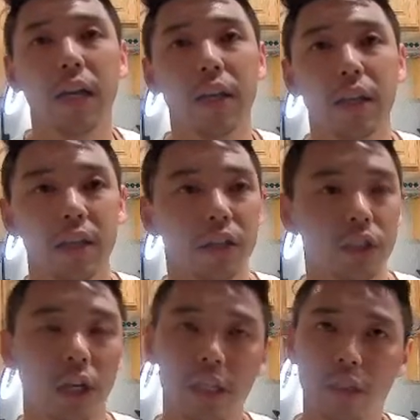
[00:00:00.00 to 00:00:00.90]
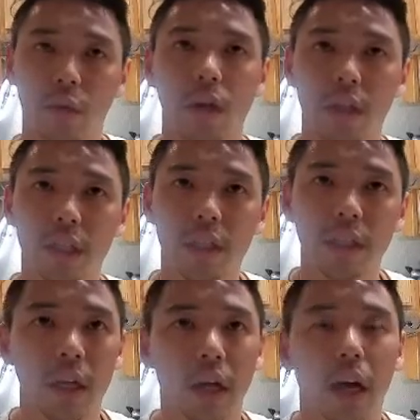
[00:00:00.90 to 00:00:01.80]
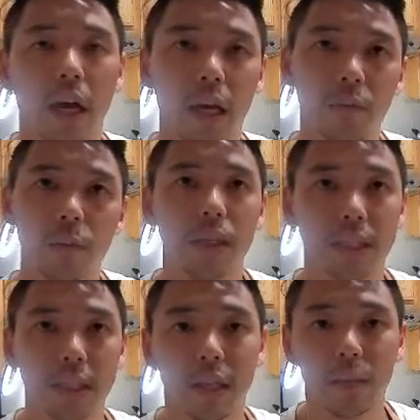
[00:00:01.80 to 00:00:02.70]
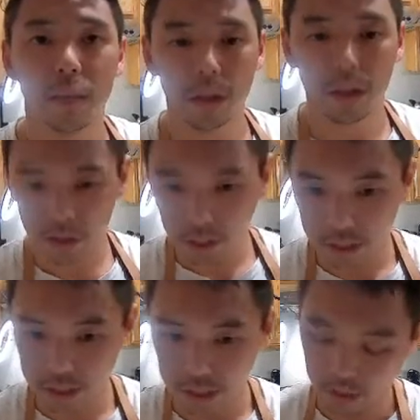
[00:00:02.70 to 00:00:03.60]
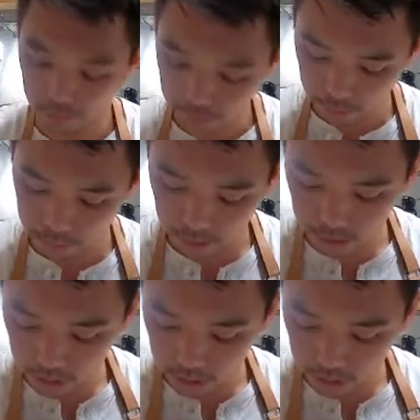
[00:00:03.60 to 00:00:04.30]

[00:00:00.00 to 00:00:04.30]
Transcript: like sauce qualities and replacing them with things that come from Chinese